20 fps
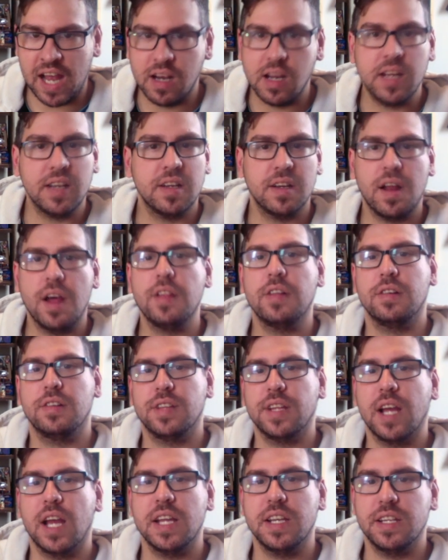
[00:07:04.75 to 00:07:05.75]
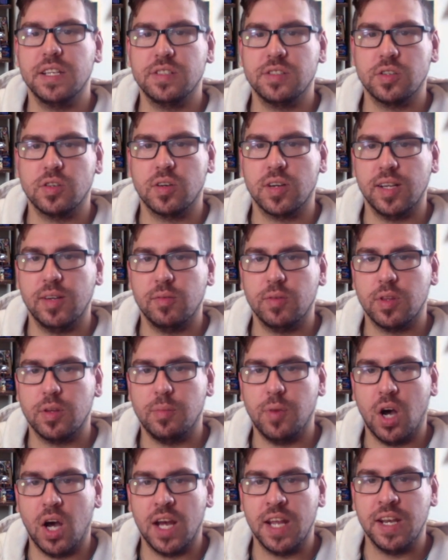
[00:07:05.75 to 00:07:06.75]
And another thing I disagree with him
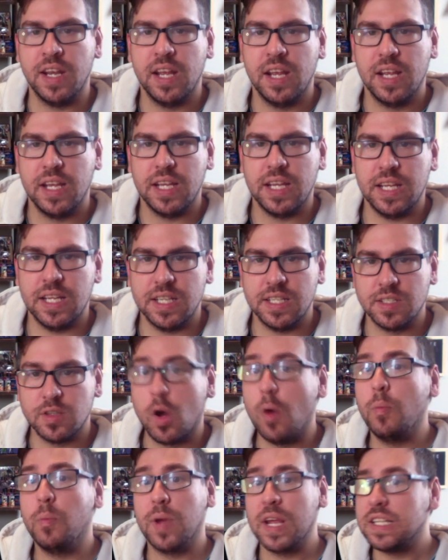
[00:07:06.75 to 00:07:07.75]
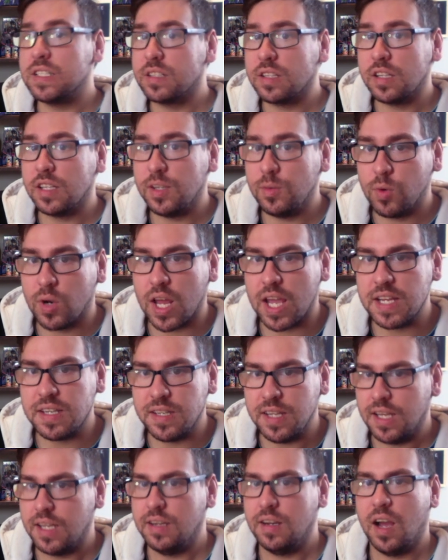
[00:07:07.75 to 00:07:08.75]
on is basically what I
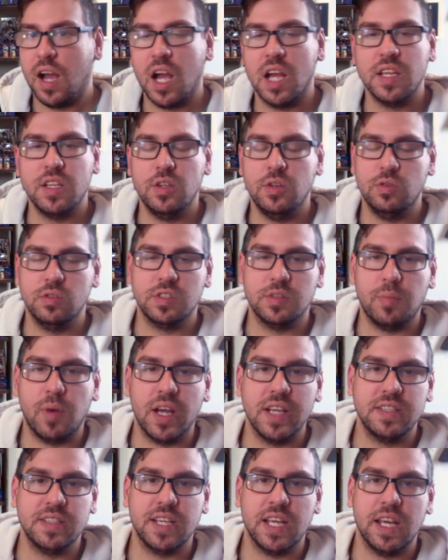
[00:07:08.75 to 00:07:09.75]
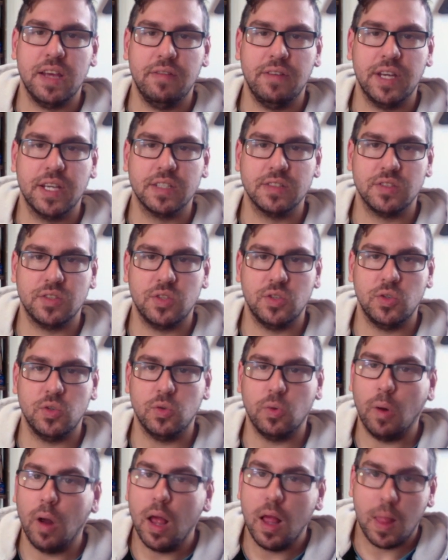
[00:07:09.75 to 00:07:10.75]
did. I used my savings
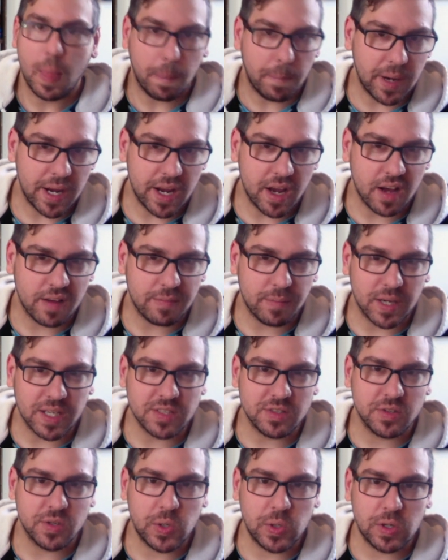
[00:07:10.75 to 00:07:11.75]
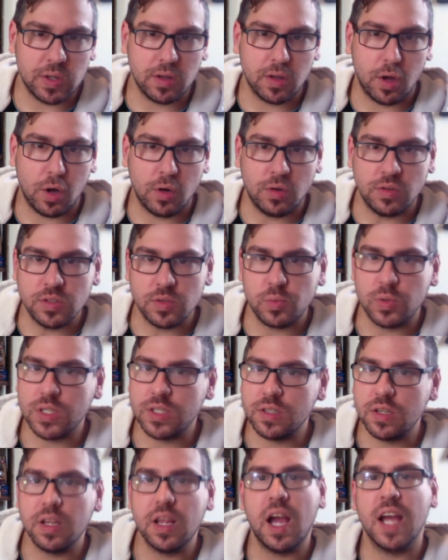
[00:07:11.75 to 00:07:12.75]
to pay off my student loans, which
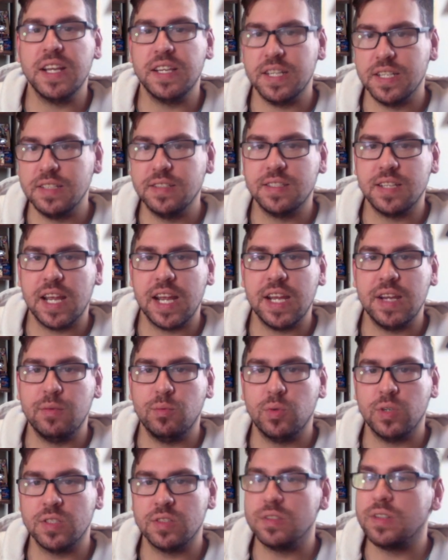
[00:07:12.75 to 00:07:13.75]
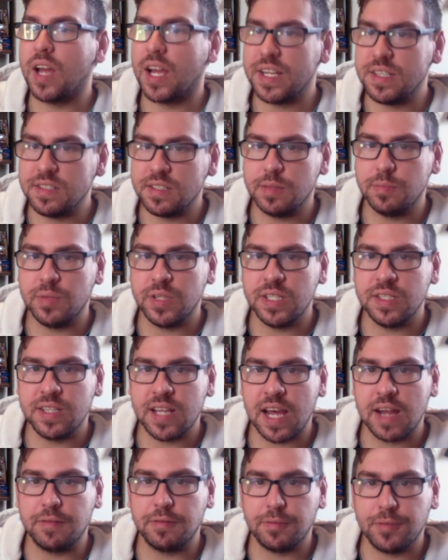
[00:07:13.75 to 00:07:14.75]
I did say was nice to be
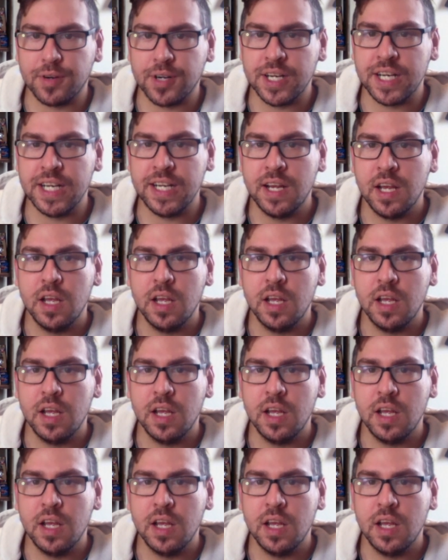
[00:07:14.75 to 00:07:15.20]
debt free.